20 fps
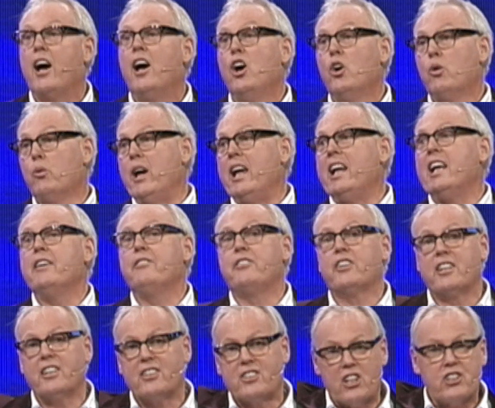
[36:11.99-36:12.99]
We live at a
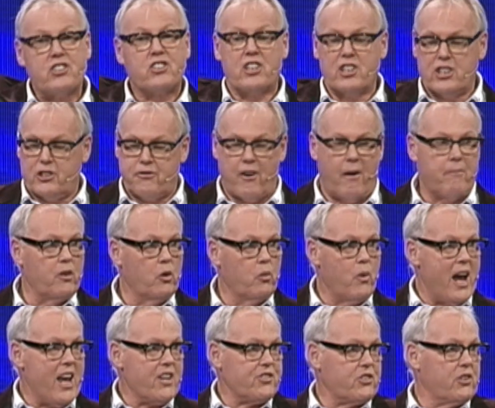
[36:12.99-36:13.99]
distance from the
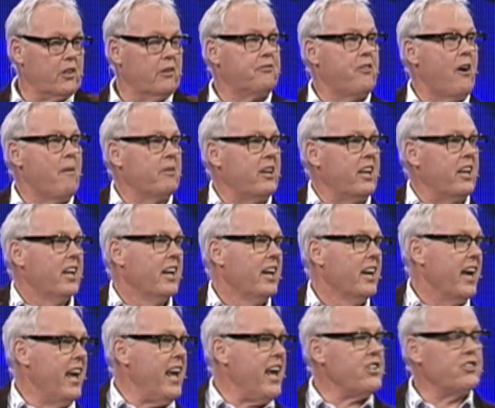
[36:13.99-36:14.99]
west or from the
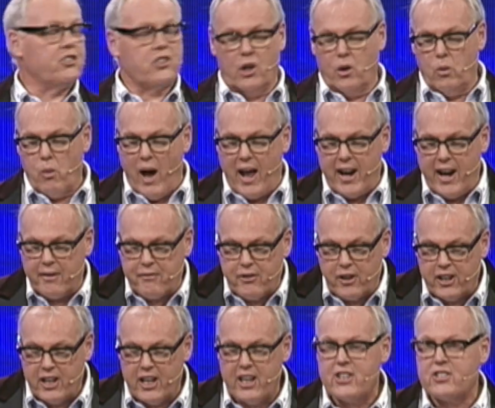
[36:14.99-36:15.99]
east or whatever it
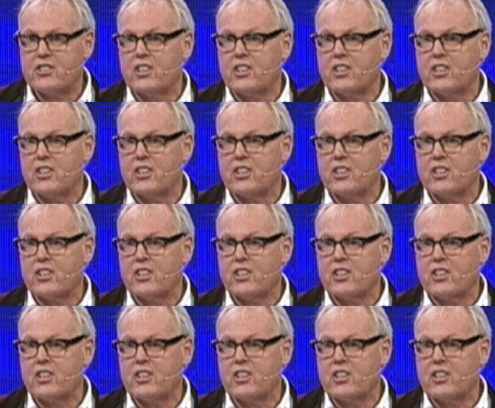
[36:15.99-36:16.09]
is,